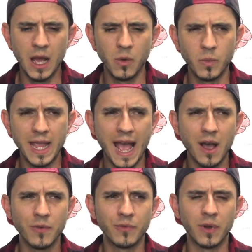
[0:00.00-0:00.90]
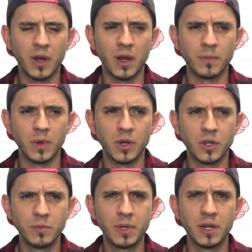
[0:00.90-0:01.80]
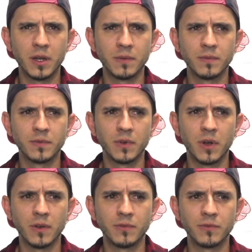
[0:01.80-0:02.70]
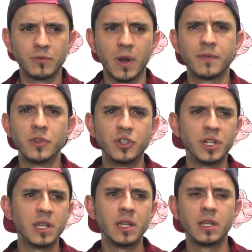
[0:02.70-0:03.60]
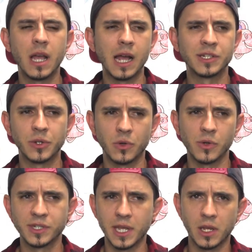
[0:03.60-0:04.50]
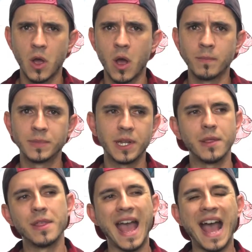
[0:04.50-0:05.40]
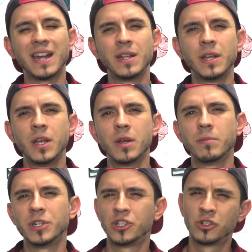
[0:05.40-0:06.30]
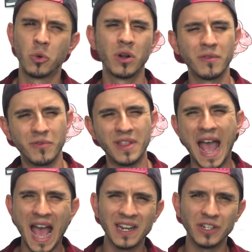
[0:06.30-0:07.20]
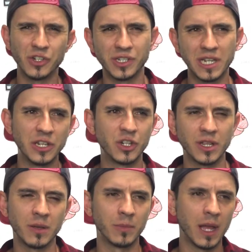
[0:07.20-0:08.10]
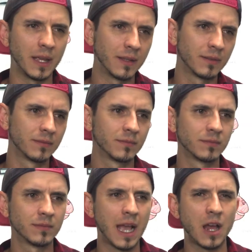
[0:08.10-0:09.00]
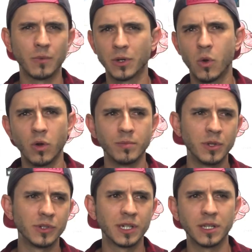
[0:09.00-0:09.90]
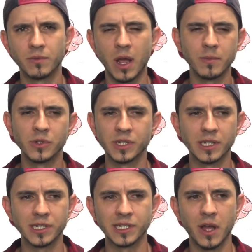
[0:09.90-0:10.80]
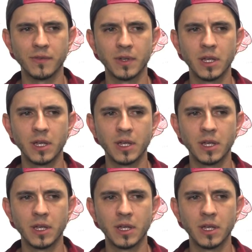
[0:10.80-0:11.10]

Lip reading: we have a good bit of refugee guys and girls that come to that. But short of that, and just teaching them like how to record music and write music and stuff,